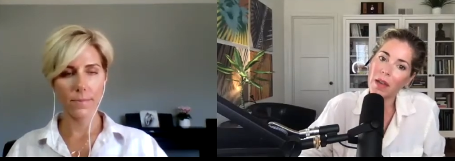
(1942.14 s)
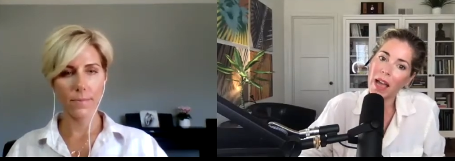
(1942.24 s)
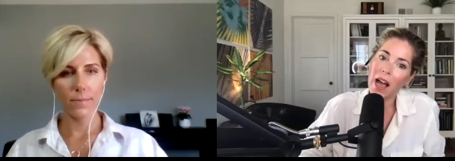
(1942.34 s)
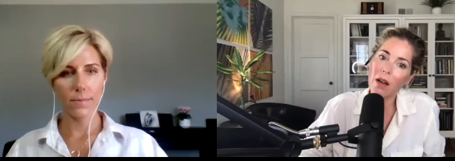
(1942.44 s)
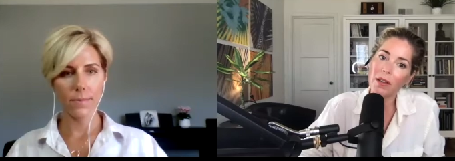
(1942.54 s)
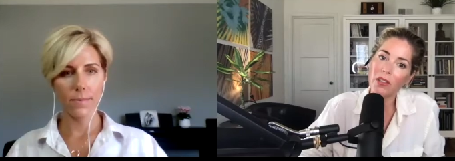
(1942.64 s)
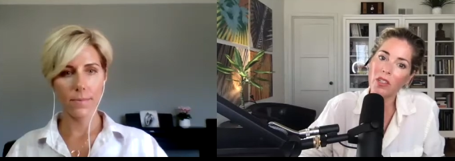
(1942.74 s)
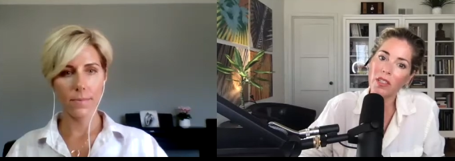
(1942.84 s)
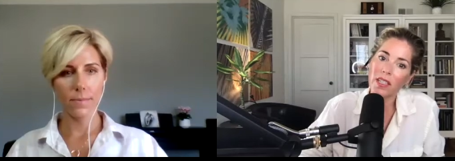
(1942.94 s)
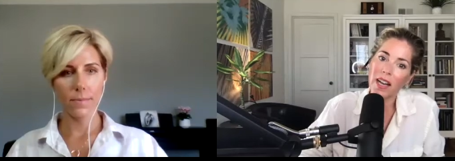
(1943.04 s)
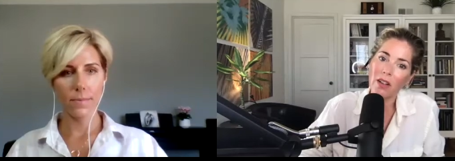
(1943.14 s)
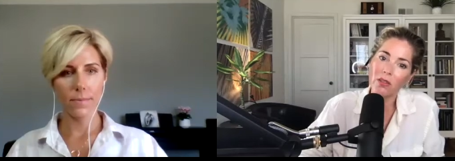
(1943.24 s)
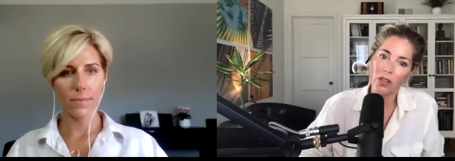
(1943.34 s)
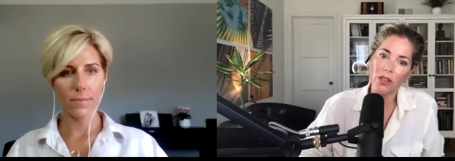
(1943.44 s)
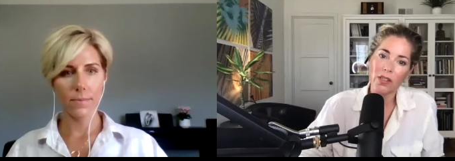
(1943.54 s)
Speaker 1: how much is it? How
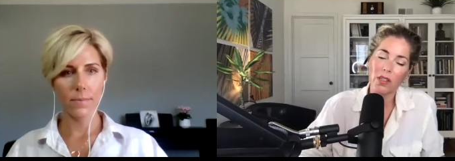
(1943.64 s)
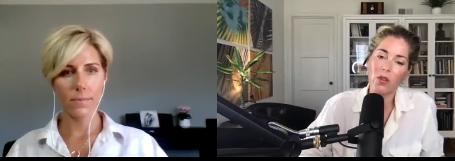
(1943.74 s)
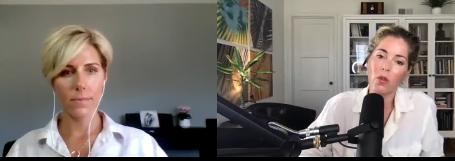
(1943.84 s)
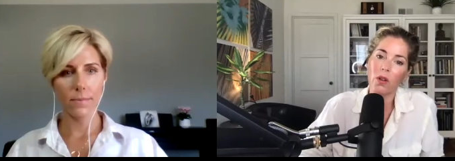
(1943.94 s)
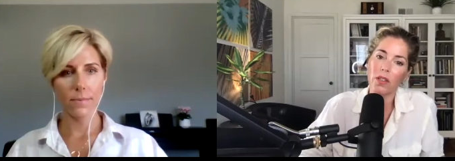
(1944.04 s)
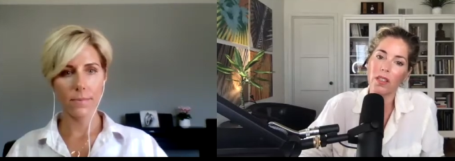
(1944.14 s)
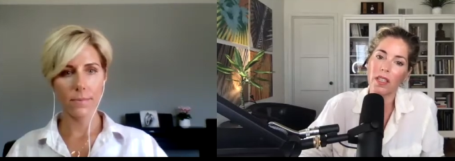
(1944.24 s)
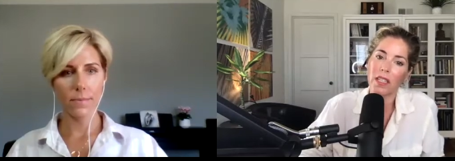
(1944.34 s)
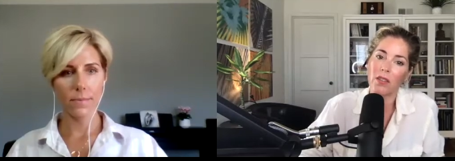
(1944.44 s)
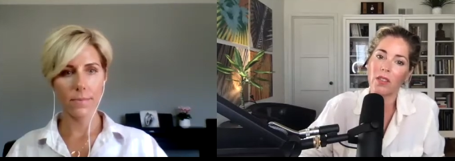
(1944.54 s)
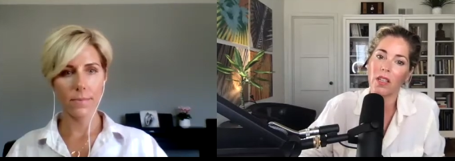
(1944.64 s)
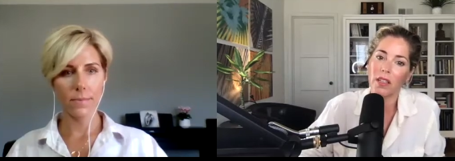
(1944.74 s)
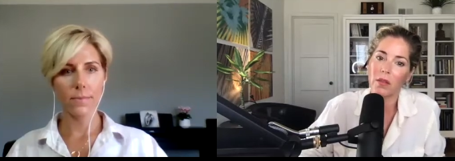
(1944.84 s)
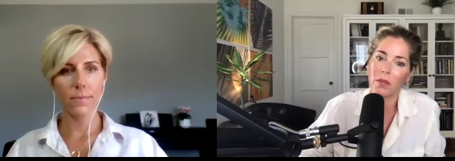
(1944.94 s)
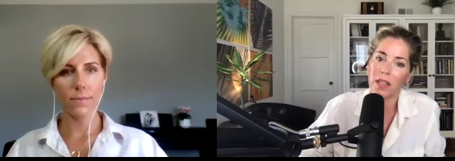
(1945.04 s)
long is the course? Like, can you tell
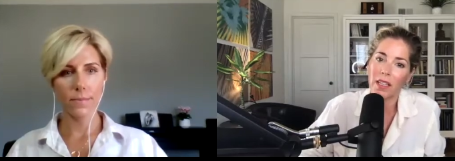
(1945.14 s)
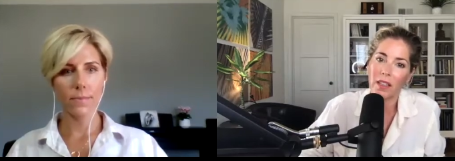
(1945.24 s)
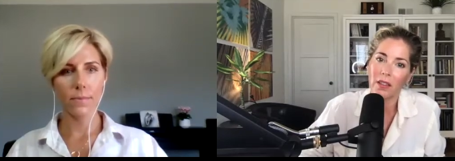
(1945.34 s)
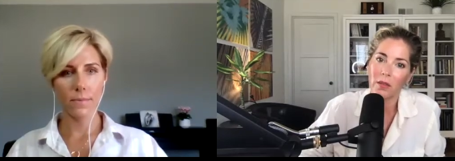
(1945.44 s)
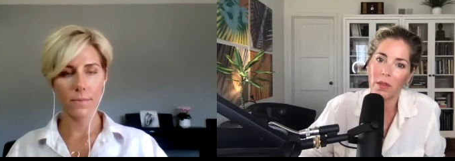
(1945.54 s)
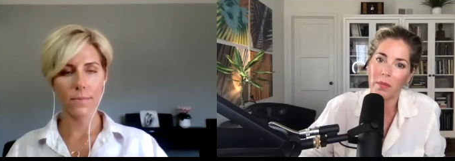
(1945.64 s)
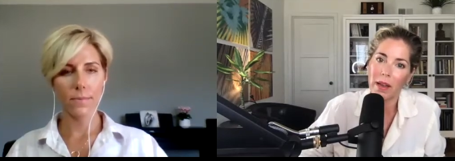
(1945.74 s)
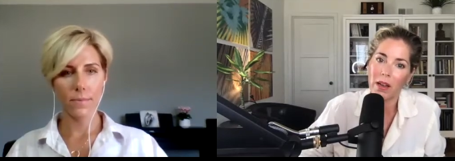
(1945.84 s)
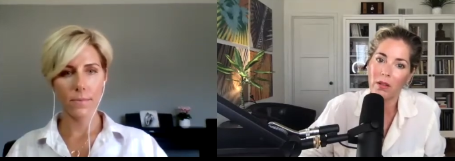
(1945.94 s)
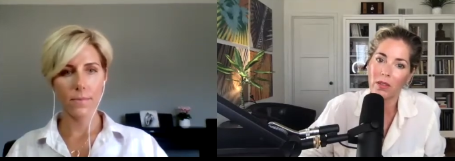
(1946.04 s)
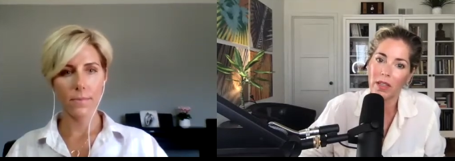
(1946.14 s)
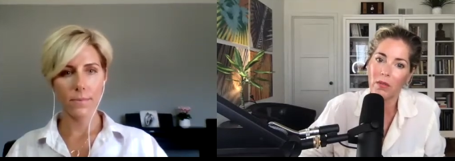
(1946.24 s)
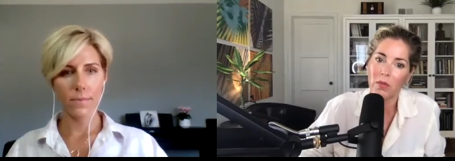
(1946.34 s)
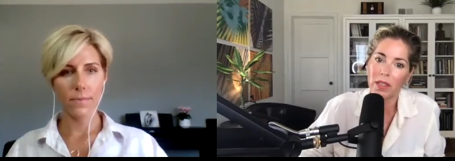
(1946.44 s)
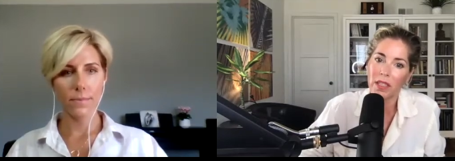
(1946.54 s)
anyone like a little bit about like
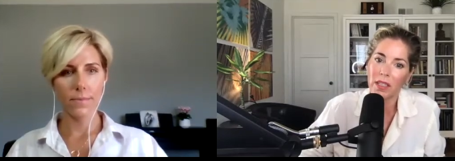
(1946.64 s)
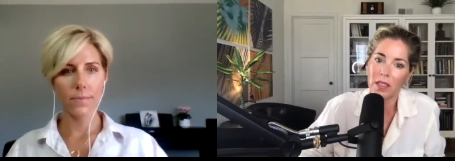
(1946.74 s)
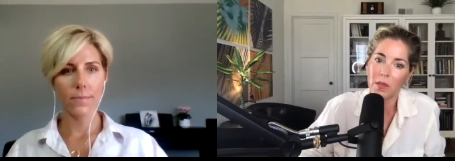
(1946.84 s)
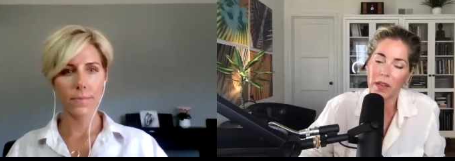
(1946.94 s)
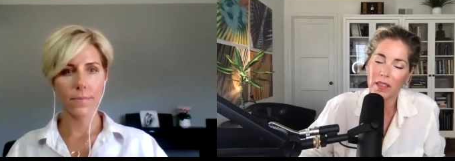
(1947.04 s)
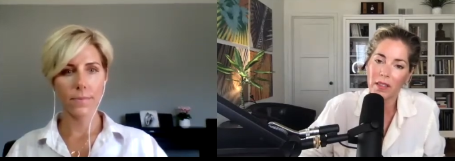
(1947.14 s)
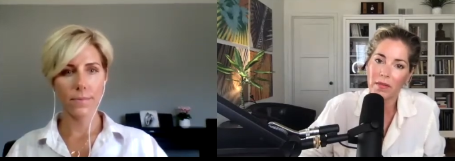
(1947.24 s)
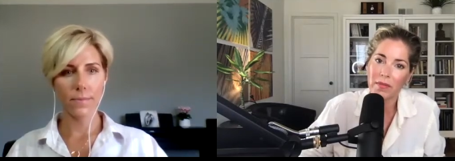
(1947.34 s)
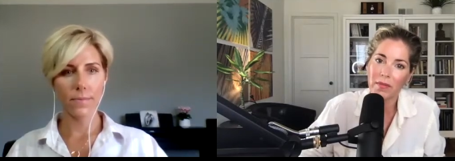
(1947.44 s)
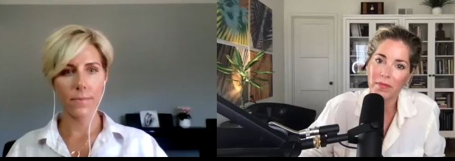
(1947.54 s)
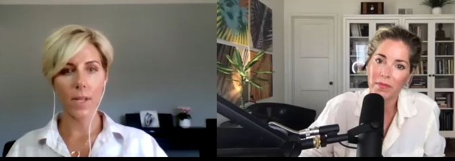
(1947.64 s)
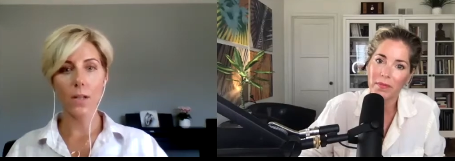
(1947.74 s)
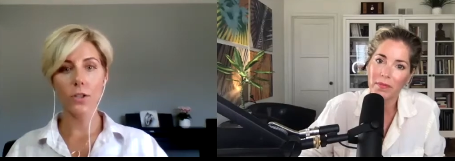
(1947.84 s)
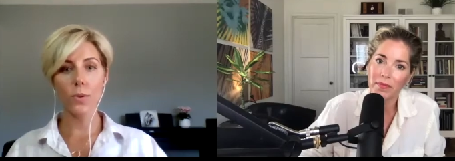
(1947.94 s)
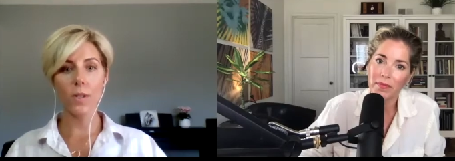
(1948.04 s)
what they can expect?
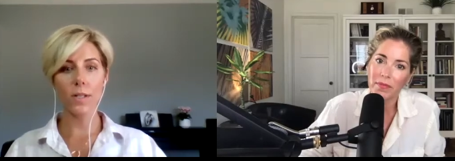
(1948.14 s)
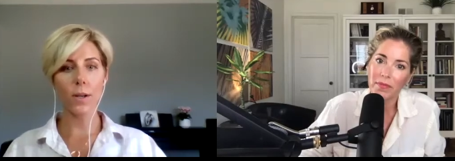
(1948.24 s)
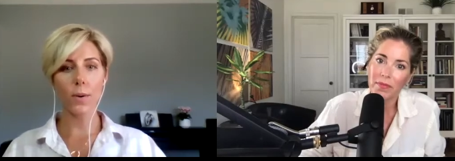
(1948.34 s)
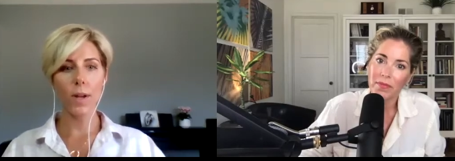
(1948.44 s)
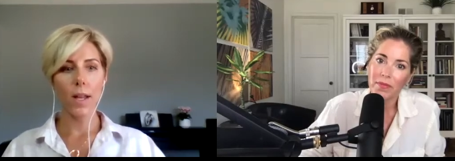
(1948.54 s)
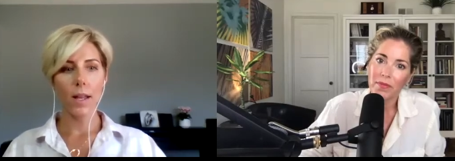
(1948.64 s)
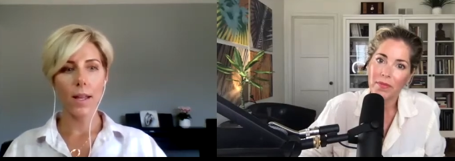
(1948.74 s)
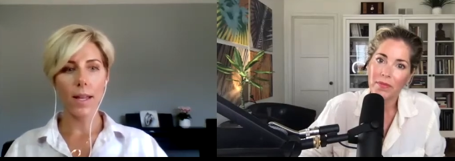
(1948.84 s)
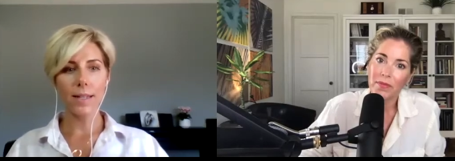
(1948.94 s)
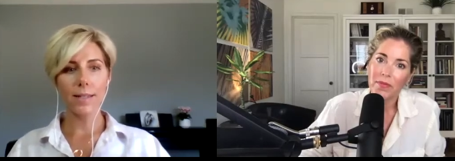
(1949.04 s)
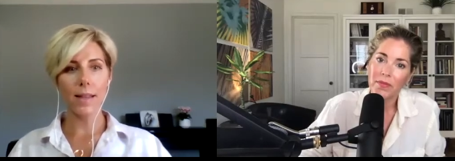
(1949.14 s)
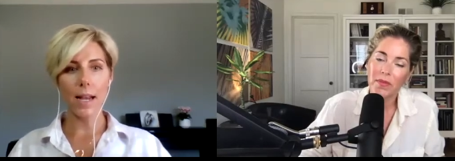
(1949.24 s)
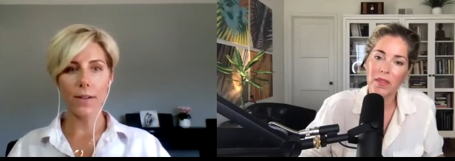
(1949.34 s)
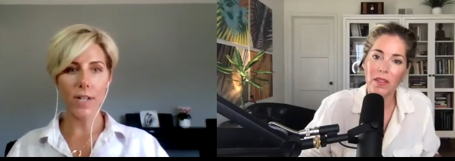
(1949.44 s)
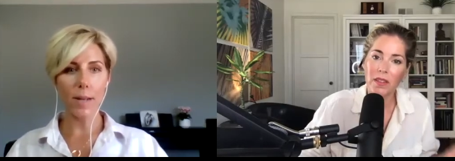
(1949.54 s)
Speaker 2: Sure. So it's
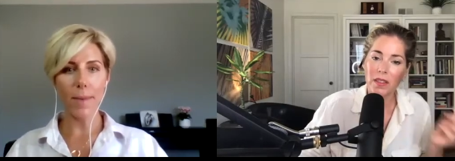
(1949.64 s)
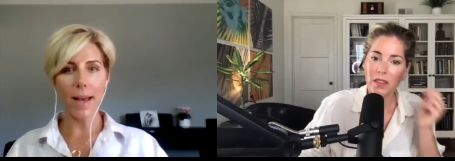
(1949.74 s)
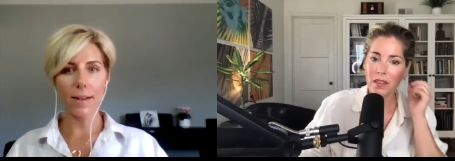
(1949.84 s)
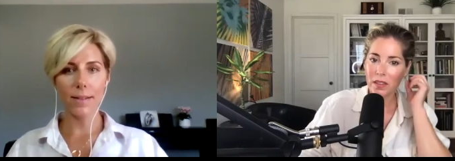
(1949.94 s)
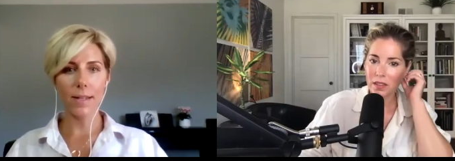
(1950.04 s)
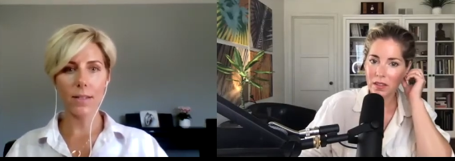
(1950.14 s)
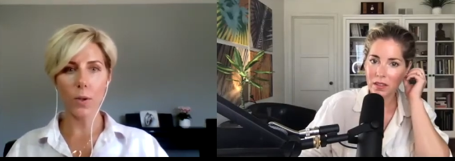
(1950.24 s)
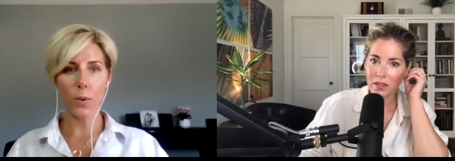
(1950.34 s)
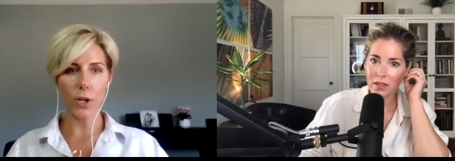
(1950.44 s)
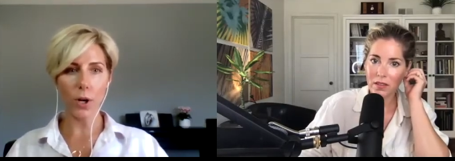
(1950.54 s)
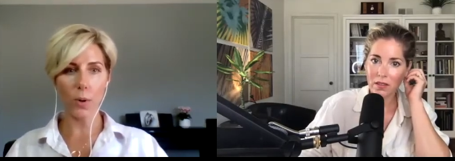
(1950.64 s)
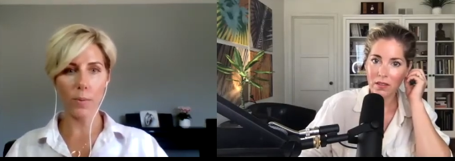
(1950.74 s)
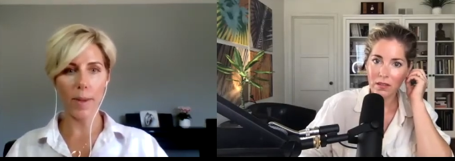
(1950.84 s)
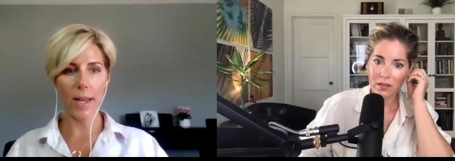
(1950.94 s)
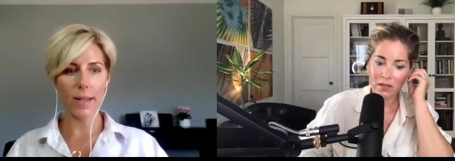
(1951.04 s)
lifetime access, go at your
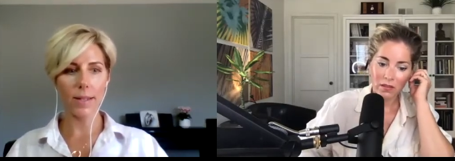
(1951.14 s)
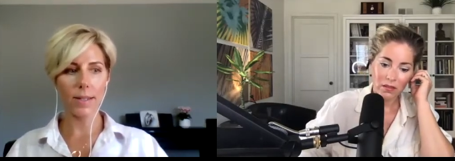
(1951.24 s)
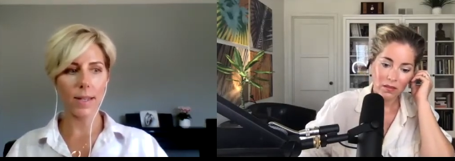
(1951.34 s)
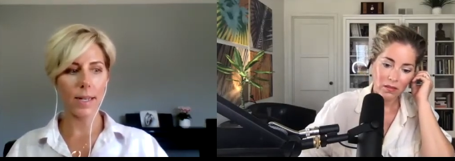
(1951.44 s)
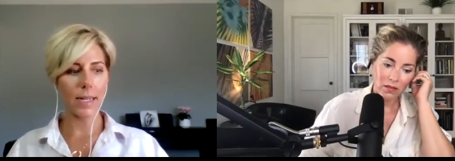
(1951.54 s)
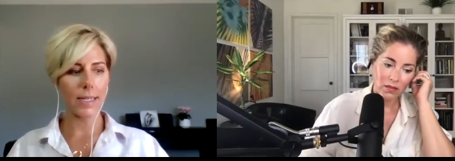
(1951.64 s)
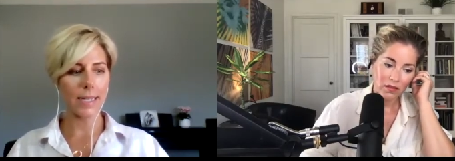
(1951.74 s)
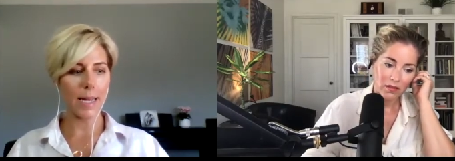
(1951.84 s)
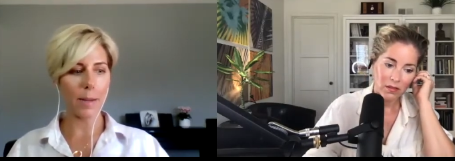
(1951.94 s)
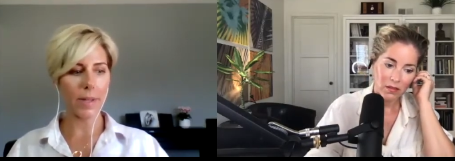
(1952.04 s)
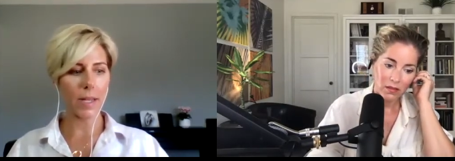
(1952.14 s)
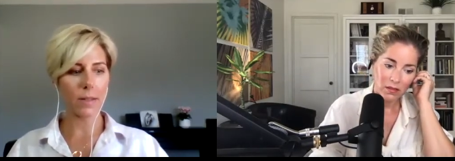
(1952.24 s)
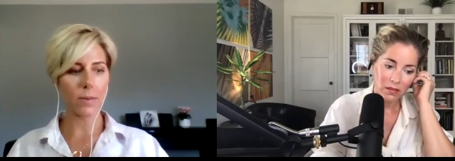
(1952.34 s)
own pace. And I did that because